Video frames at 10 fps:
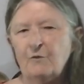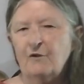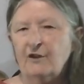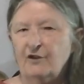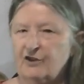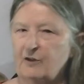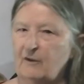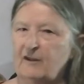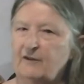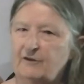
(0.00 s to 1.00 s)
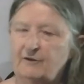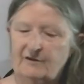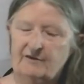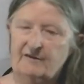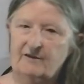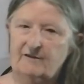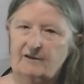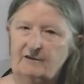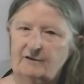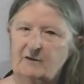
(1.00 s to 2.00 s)
She wanted to do a series of
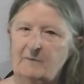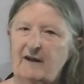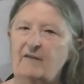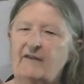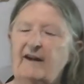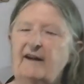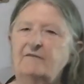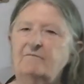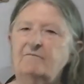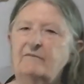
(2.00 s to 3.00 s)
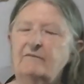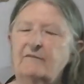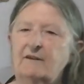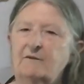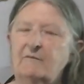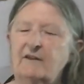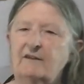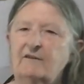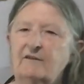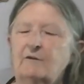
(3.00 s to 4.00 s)
articles about that in
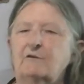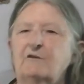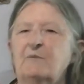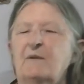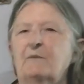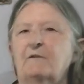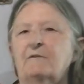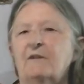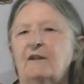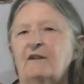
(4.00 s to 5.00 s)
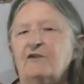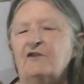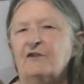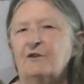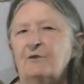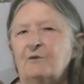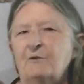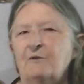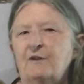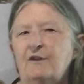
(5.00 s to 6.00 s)
the local newspaper. So
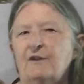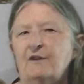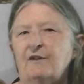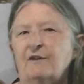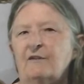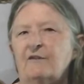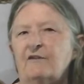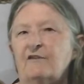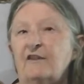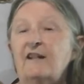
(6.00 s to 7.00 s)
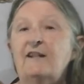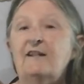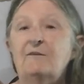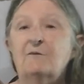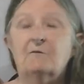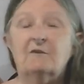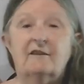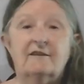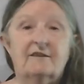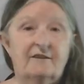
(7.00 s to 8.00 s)
they were
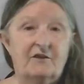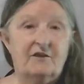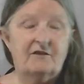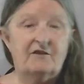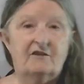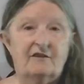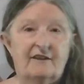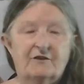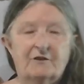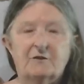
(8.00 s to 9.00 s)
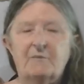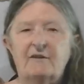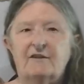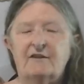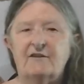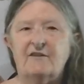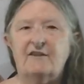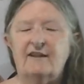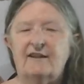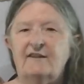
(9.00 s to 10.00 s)
reluctant to let her because the
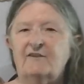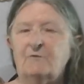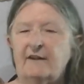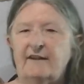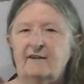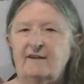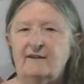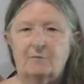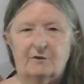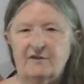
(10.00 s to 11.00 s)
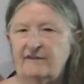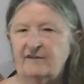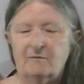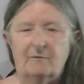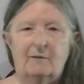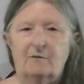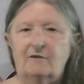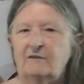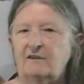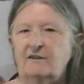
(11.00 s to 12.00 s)
idea of breaking and bursting this
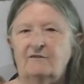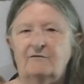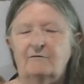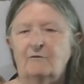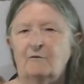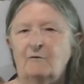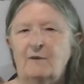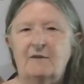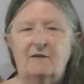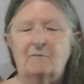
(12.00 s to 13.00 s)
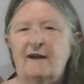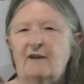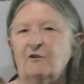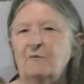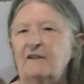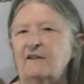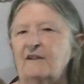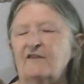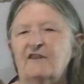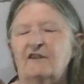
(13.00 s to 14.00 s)
bubble of women empowerment, et
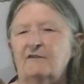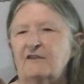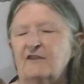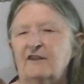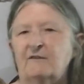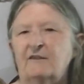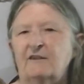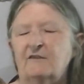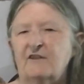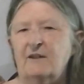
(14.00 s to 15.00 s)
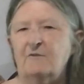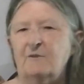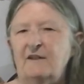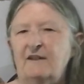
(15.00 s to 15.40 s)
cetera, seemed to be